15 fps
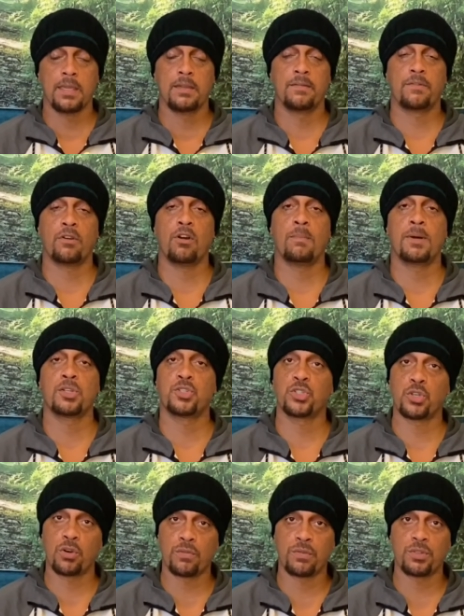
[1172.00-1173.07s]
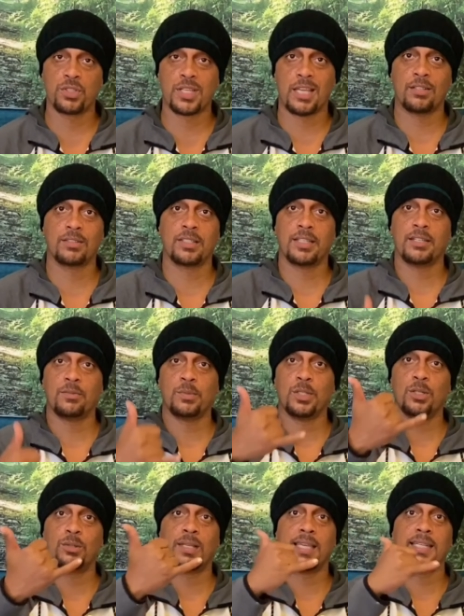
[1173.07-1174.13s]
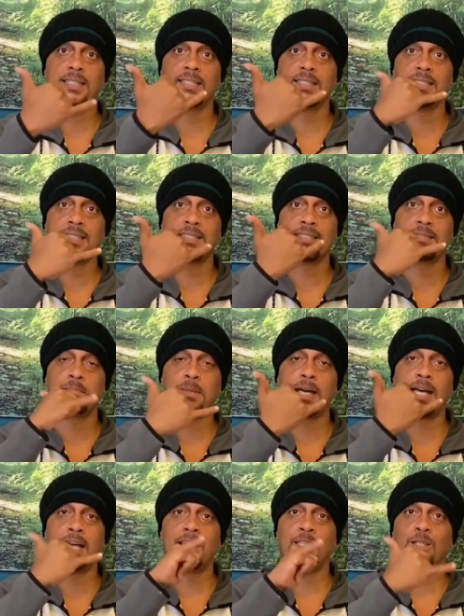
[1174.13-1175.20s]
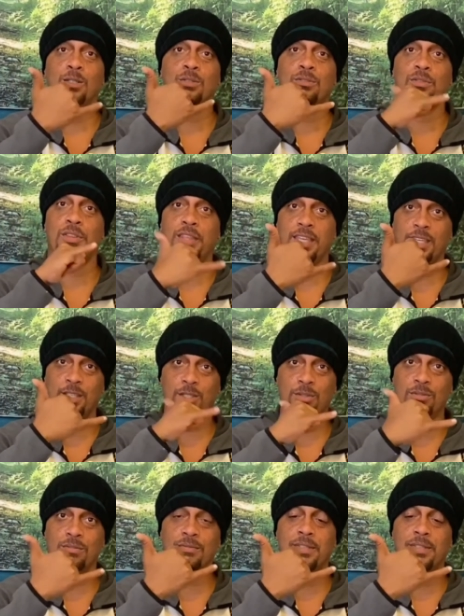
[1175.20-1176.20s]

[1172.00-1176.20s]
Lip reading: And for all my surfers out there, we go like this. Mahalo, thank you.